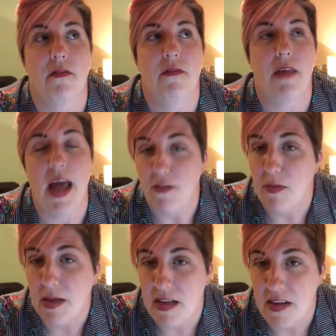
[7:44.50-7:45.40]

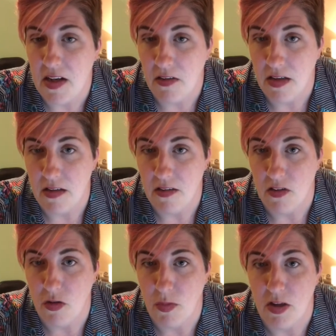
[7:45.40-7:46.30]
Everybody's handling this
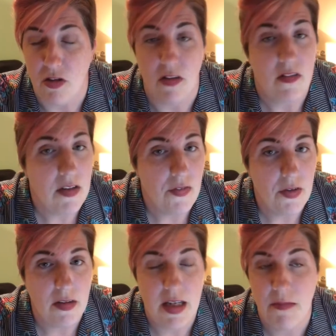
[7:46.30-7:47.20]
situation
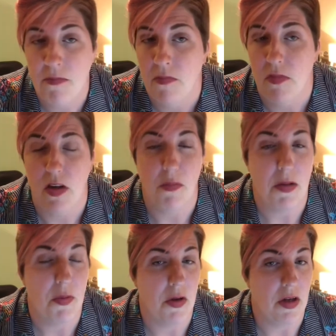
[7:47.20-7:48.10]
differently. Some
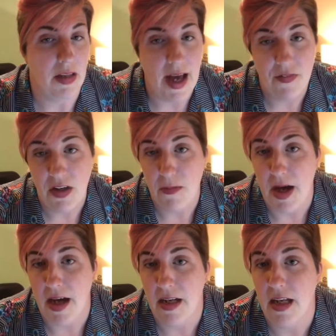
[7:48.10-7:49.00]
people are laughing
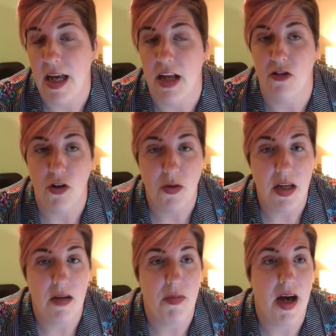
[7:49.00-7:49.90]
about it and
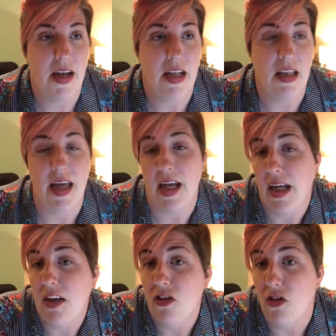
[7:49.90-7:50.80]
joking about it, like I
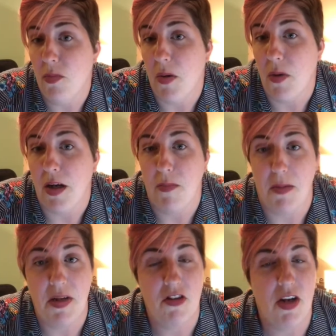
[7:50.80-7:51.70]
get to do my work in my
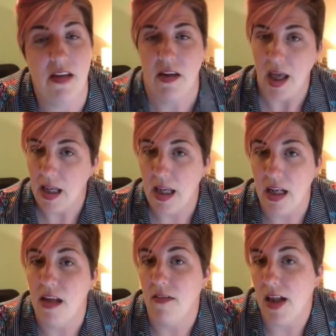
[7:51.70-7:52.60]
PJs. I get
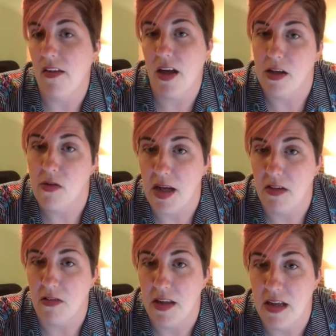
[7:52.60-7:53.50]
it if that's how you
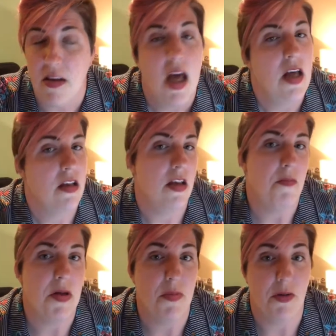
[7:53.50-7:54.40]
handle things. Some
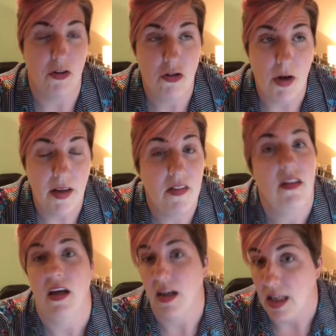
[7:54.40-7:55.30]
people are stressed.
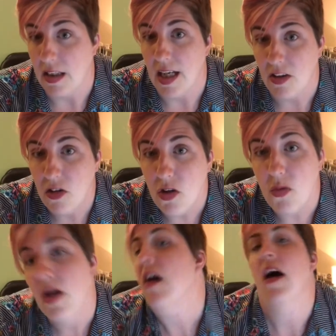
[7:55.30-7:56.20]
I get that
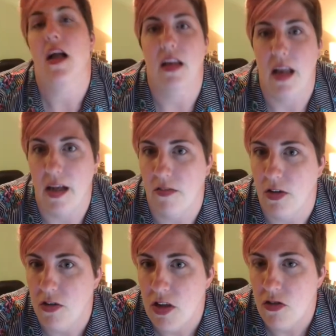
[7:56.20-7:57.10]
too. A lot of your
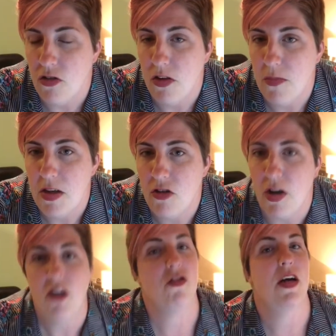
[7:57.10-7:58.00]
teachers have been
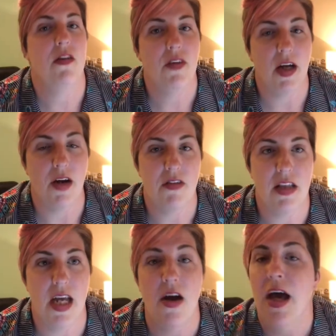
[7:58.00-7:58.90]
stressed trying to figure
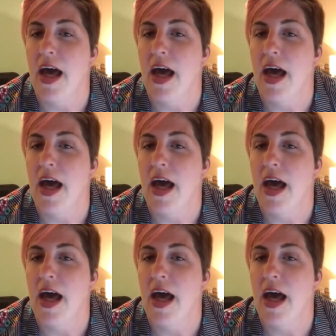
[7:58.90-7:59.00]
everything out.